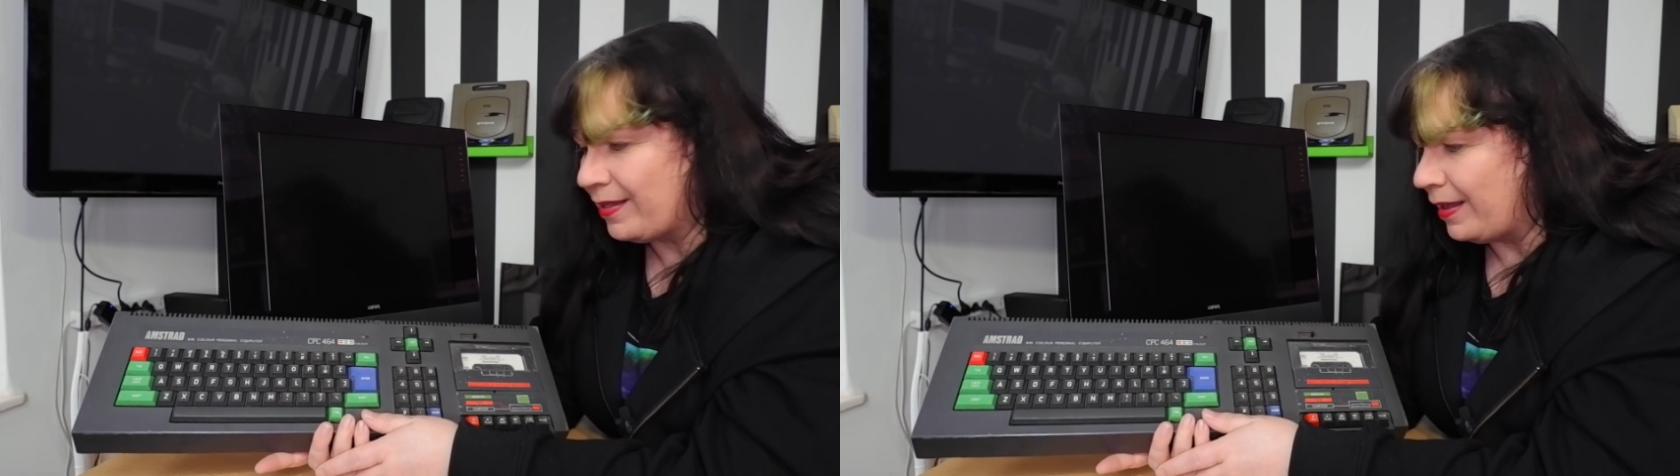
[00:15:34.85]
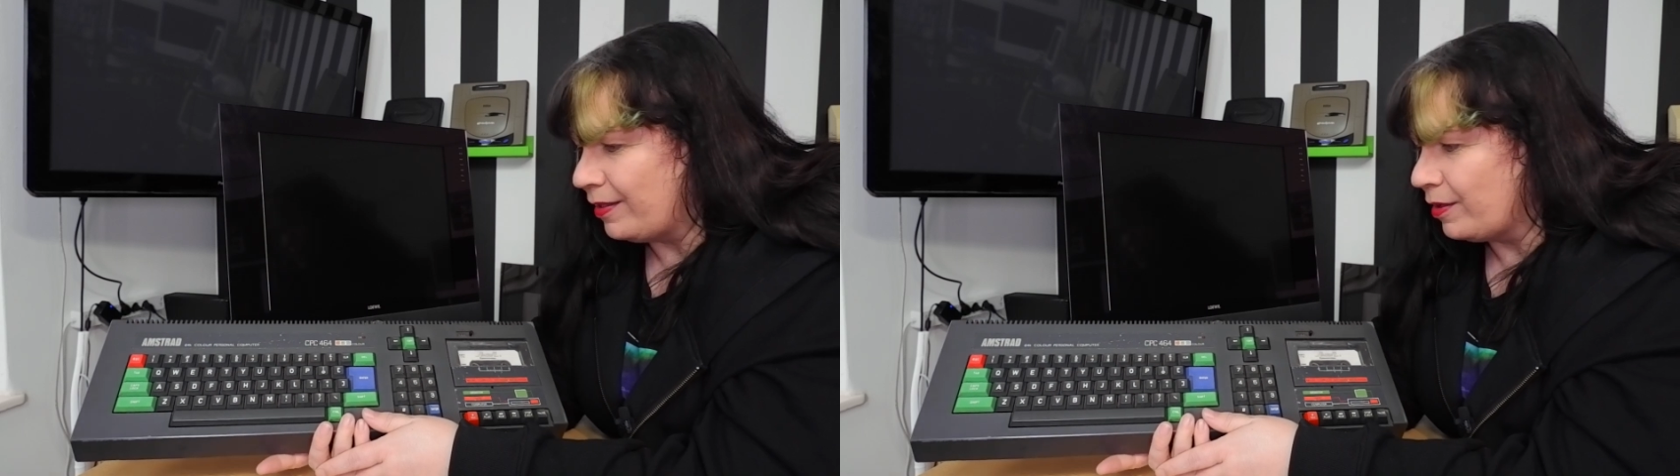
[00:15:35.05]

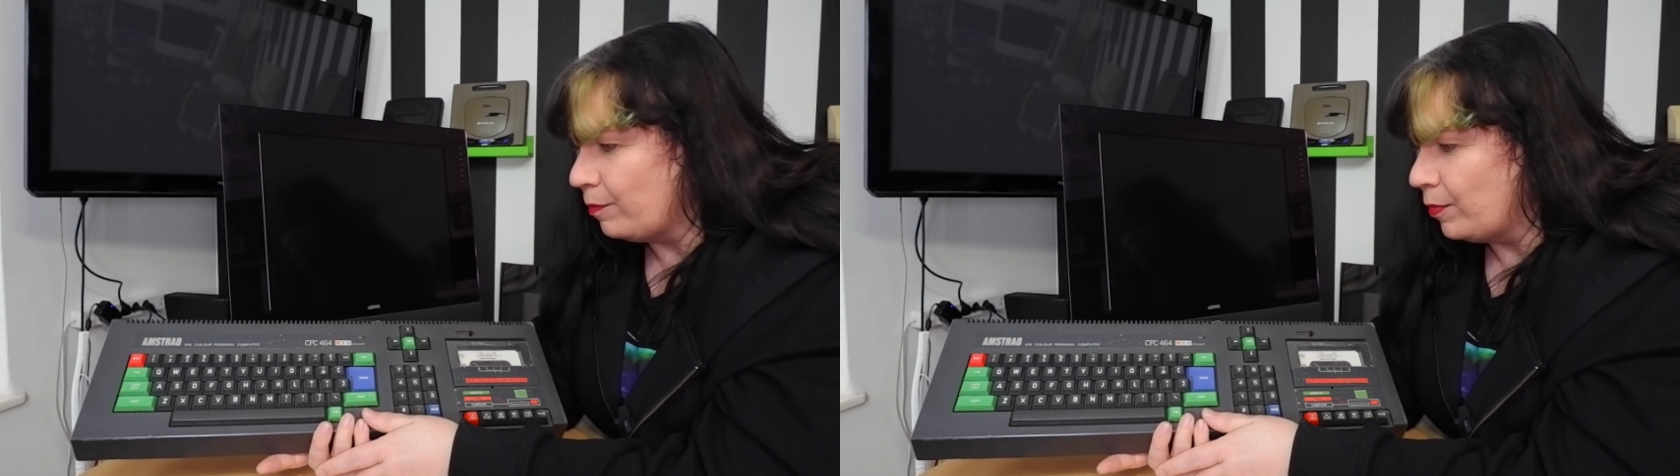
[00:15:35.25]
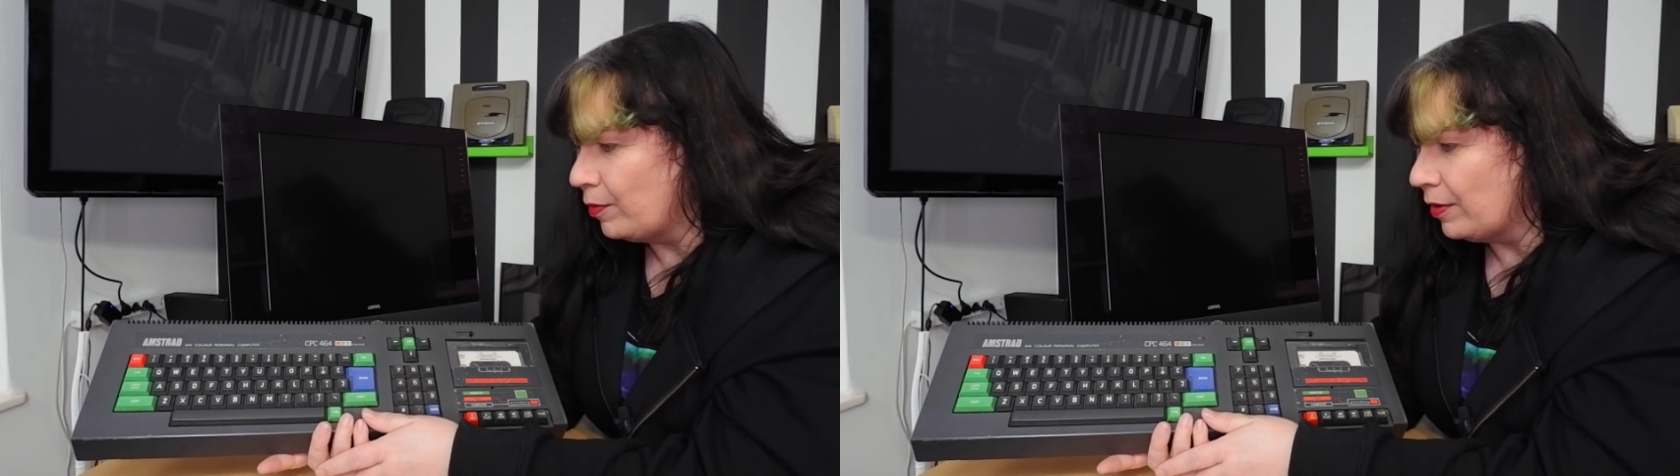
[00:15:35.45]
sized
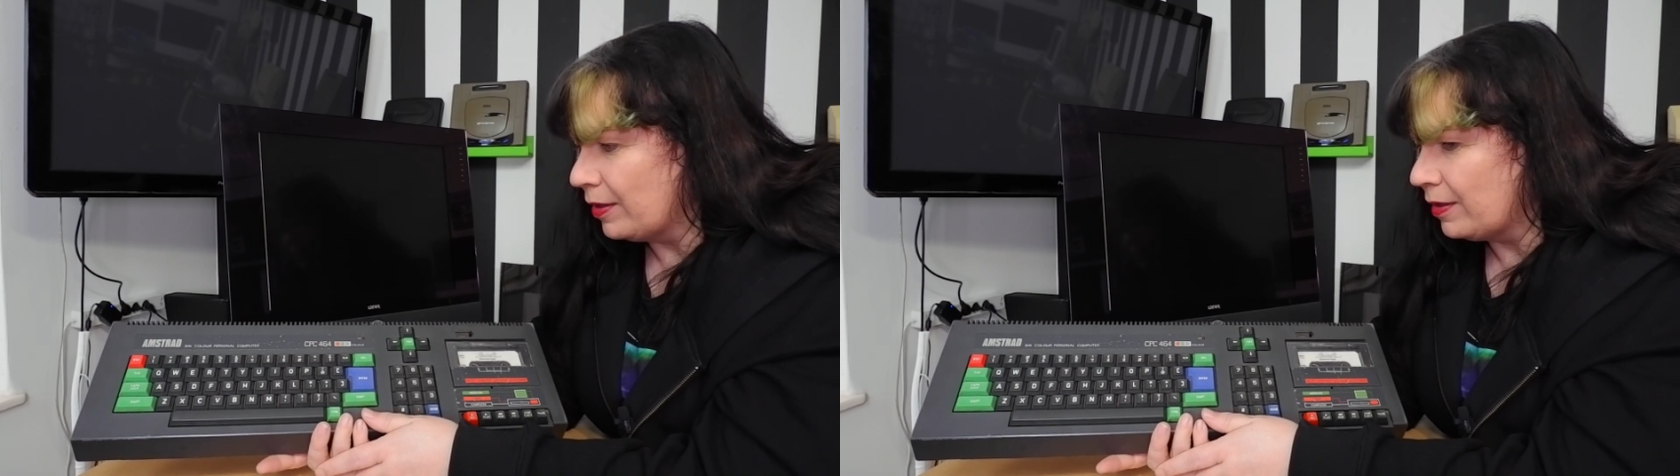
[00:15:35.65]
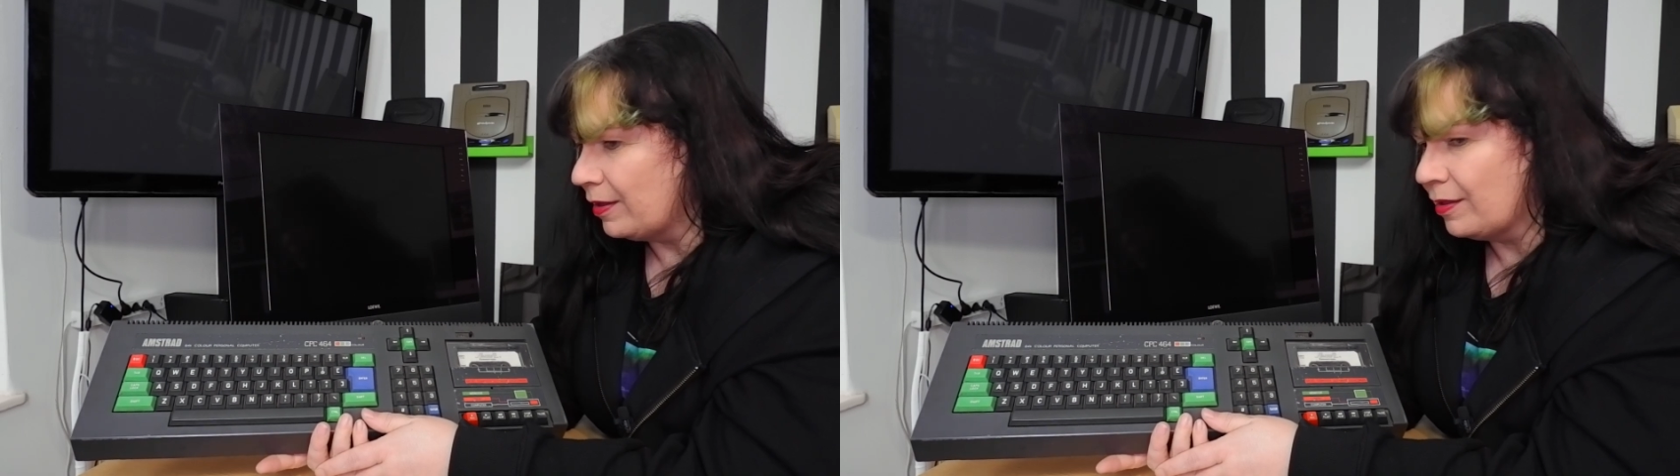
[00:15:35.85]
computer
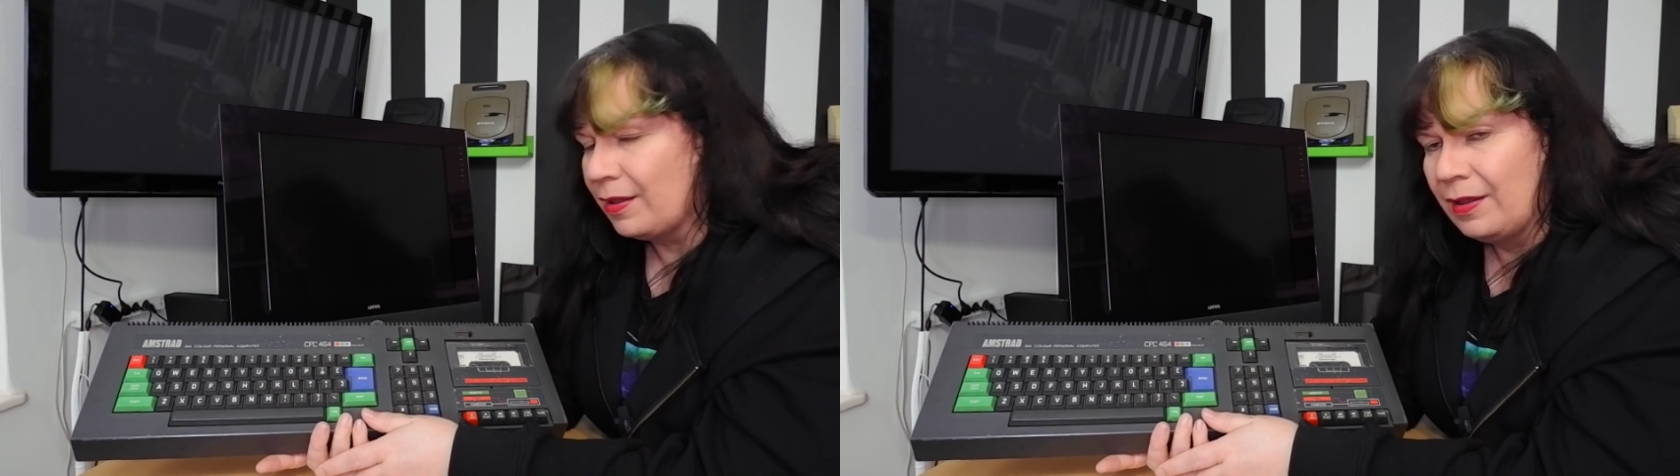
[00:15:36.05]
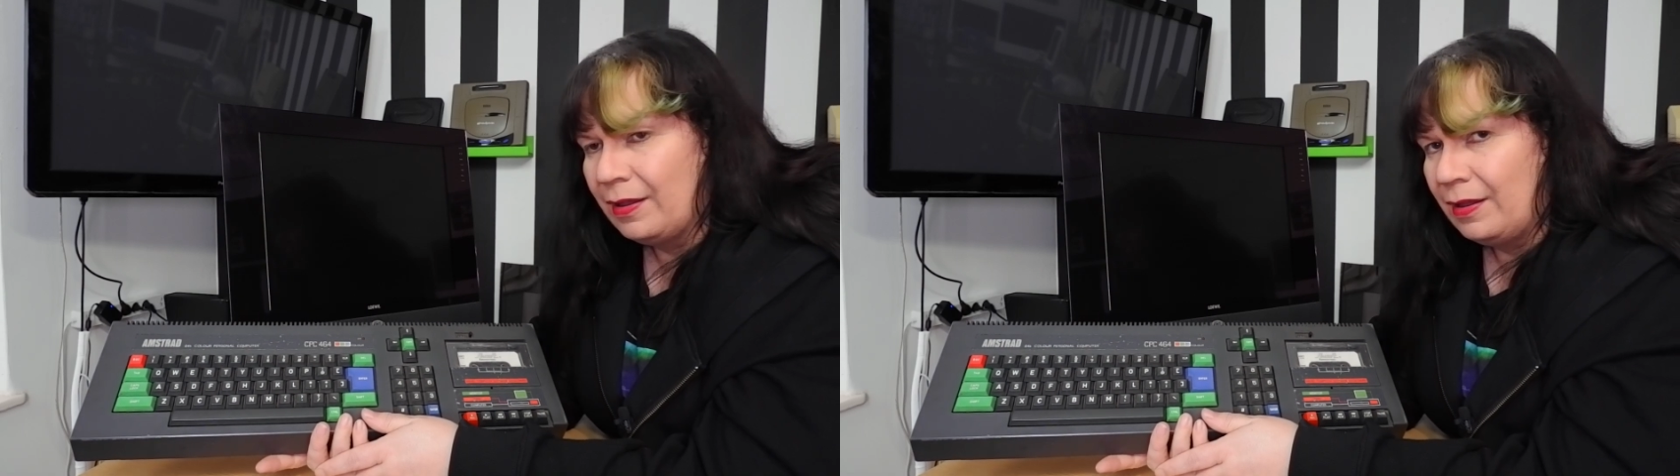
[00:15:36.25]
that is